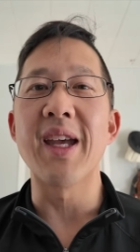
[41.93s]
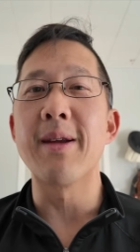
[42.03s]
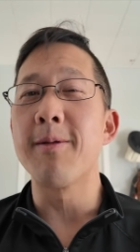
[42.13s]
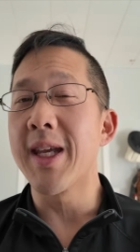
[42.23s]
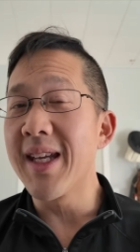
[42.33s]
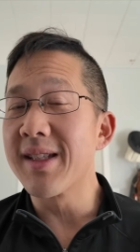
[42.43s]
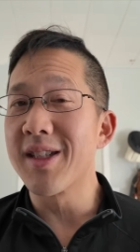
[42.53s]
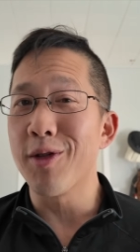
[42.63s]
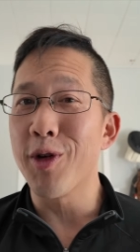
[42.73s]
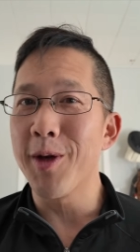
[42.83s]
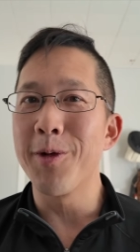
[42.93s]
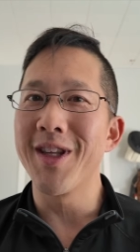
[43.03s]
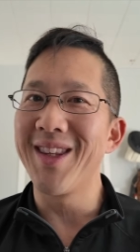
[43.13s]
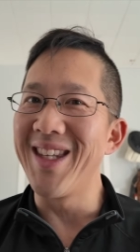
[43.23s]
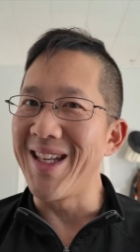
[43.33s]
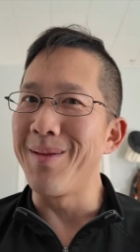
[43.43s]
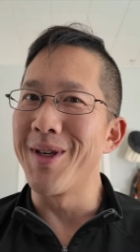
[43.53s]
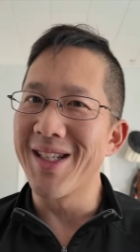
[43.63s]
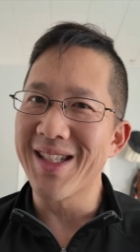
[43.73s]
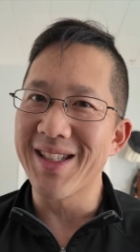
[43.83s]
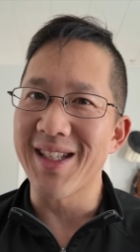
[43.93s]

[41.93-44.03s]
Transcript: and his story with knee meniscus